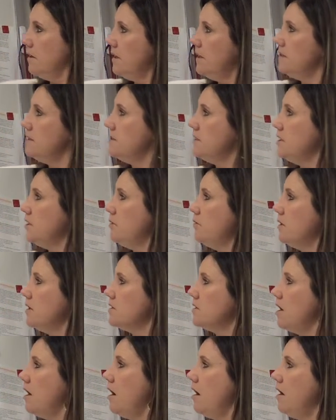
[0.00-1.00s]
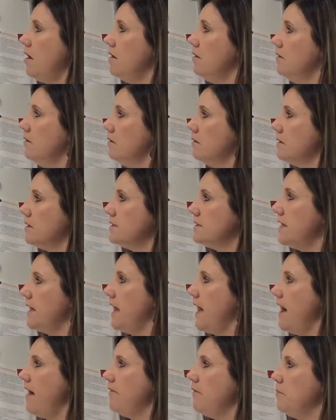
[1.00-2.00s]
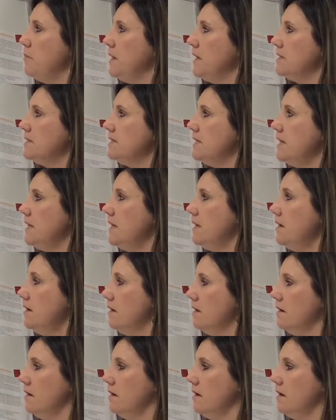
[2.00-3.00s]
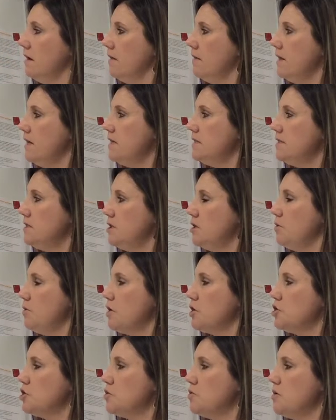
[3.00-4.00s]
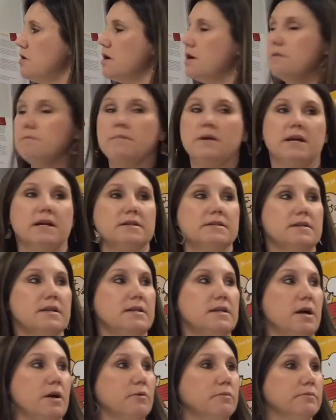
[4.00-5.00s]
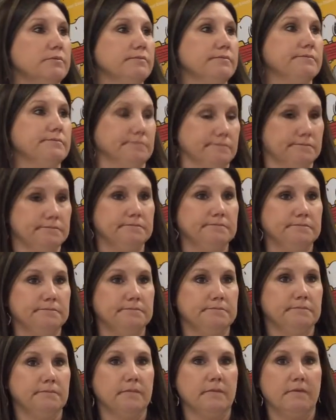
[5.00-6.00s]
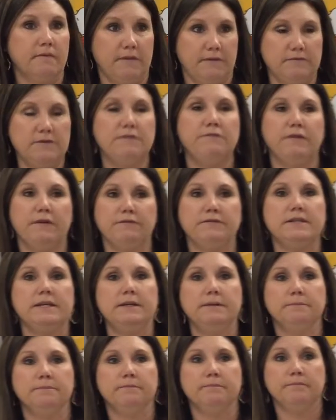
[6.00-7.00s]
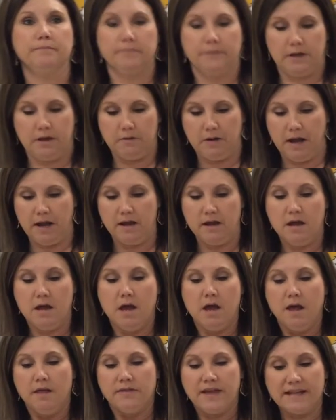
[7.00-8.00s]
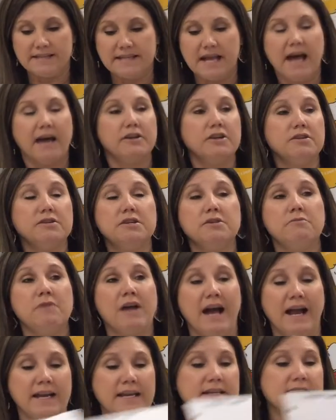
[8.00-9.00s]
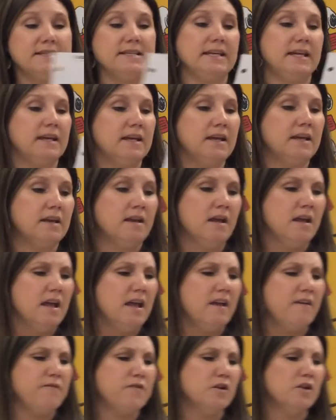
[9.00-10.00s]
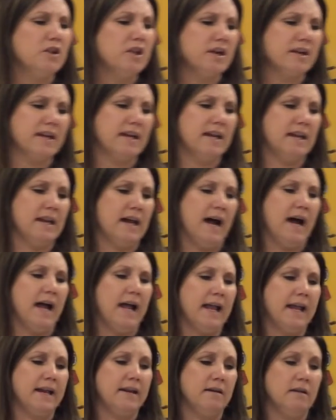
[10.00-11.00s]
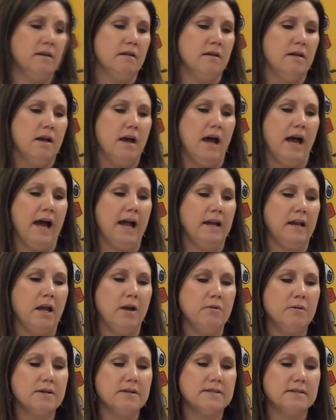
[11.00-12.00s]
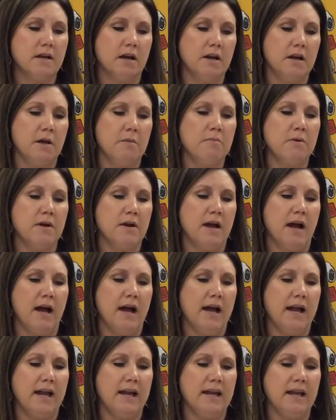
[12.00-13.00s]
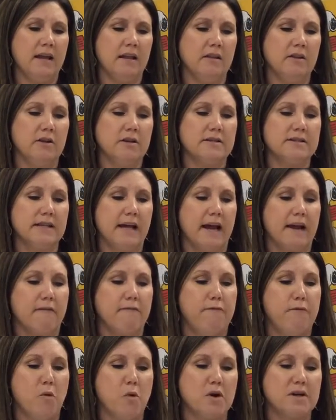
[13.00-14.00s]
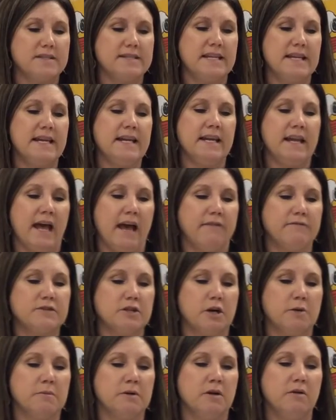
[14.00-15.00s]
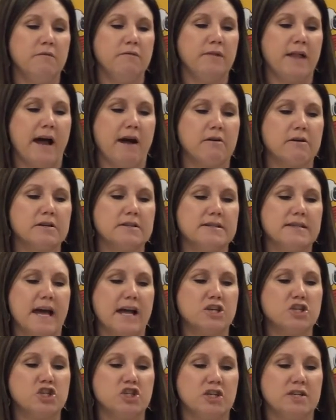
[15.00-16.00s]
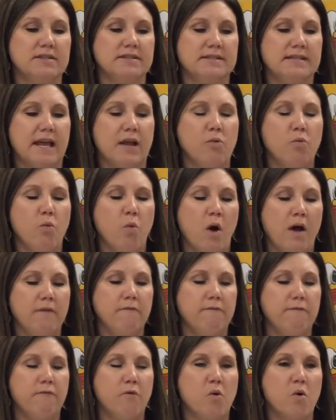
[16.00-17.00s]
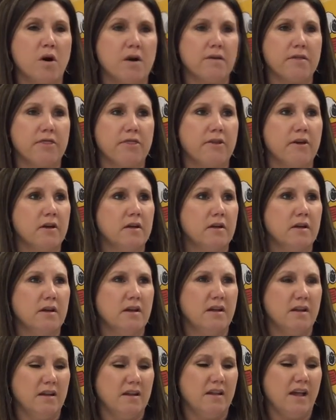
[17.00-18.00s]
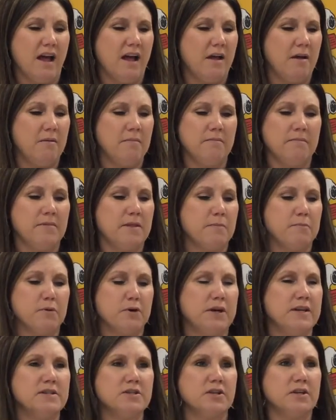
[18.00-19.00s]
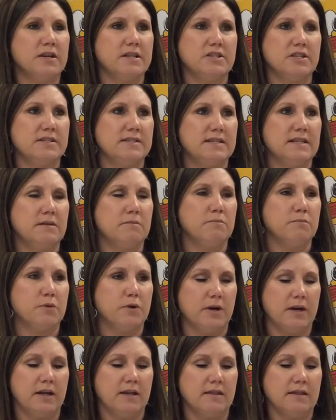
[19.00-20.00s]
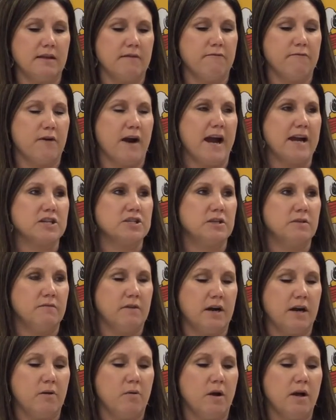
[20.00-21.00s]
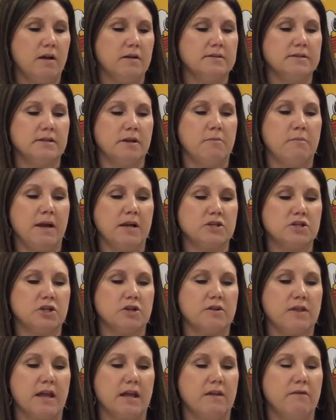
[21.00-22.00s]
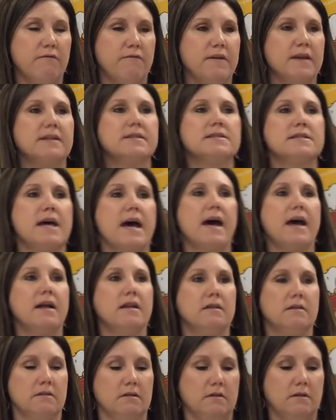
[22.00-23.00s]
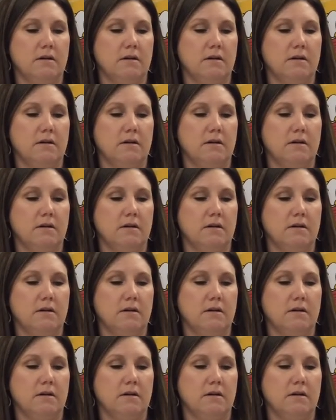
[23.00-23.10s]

These two are tall because they have a big T. These two are short because they don't. 50-50. Okay? That's how you do 9 and 10. If you'll look at 9, I noticed on number 9, it looks like 14 have terminal flowers. That should say 1/4. The printer, it just didn't print the fraction very well, so make sure that you fix that.